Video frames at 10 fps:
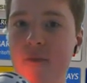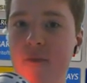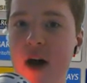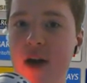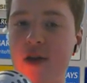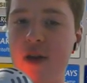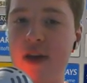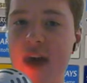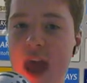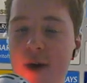First on this
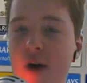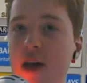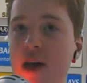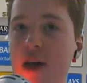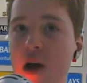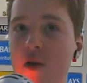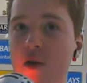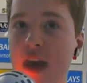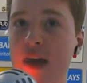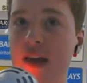game, obviously Stoke
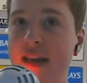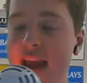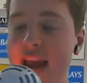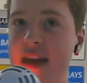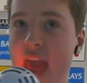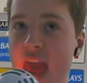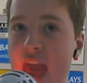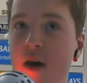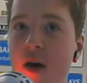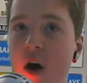City, the second
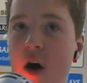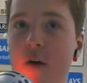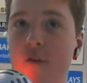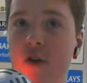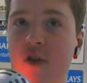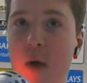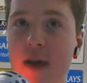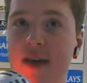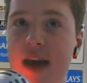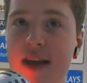game of
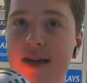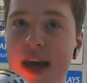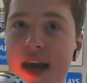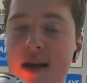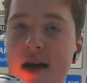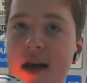2018.